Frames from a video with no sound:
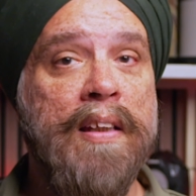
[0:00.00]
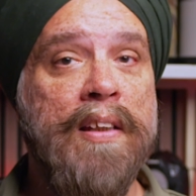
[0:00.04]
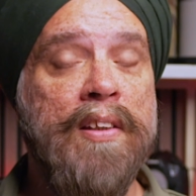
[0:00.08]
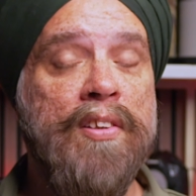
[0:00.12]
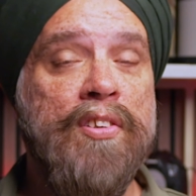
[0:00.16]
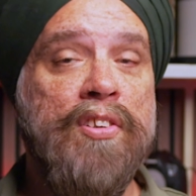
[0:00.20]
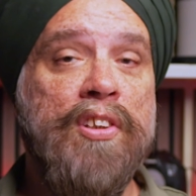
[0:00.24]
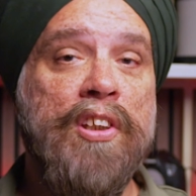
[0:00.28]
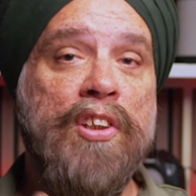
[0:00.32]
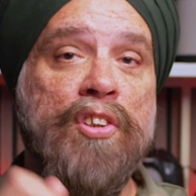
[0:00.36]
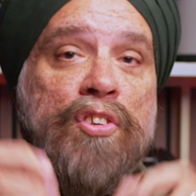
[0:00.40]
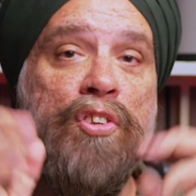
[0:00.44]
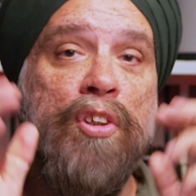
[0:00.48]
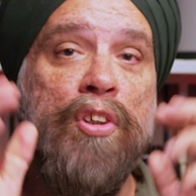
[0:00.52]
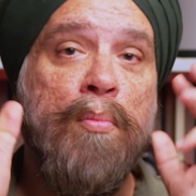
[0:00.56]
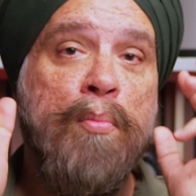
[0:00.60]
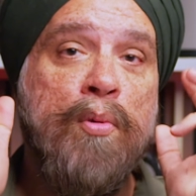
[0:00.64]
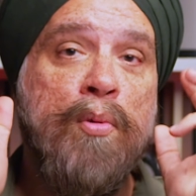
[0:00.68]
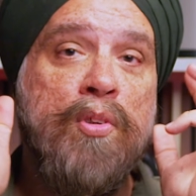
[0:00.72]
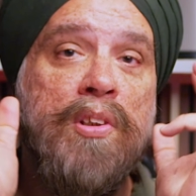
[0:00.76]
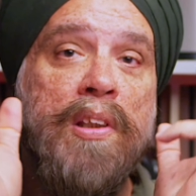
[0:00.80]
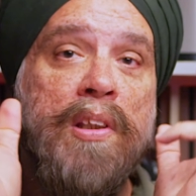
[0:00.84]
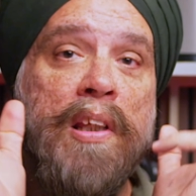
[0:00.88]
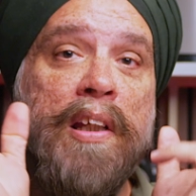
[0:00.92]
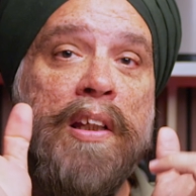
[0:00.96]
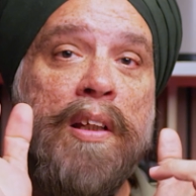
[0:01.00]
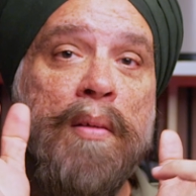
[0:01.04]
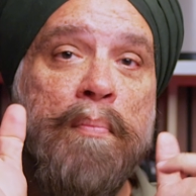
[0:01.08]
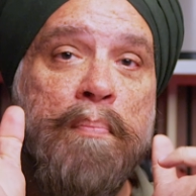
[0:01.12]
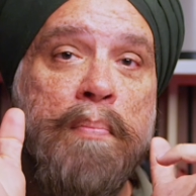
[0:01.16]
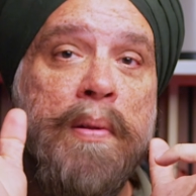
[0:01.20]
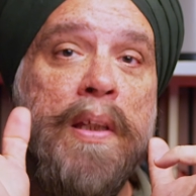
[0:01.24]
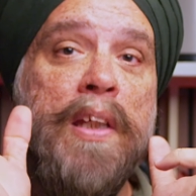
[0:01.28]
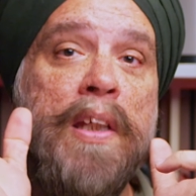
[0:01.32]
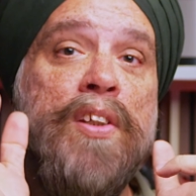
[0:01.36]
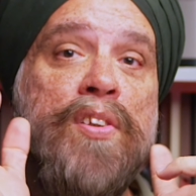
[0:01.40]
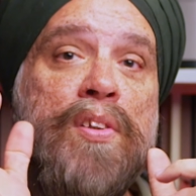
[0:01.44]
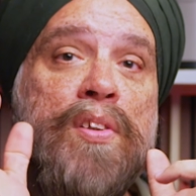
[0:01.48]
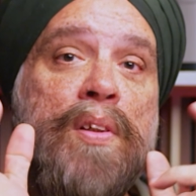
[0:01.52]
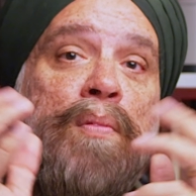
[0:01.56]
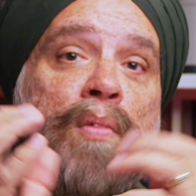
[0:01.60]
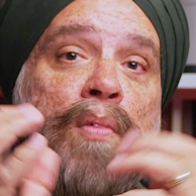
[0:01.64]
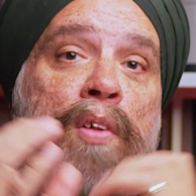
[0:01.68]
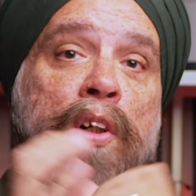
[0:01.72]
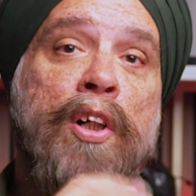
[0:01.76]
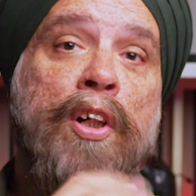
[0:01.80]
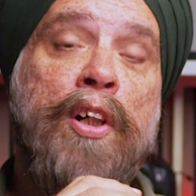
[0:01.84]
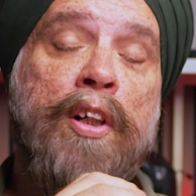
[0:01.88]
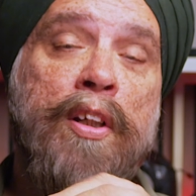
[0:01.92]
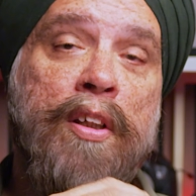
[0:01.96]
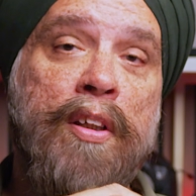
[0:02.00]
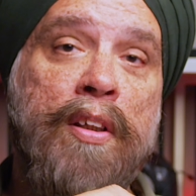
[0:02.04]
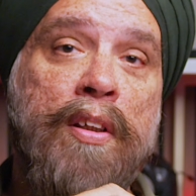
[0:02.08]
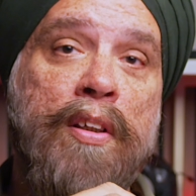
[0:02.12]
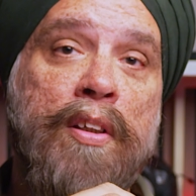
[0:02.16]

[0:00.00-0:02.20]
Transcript: she's almost like a piece of art.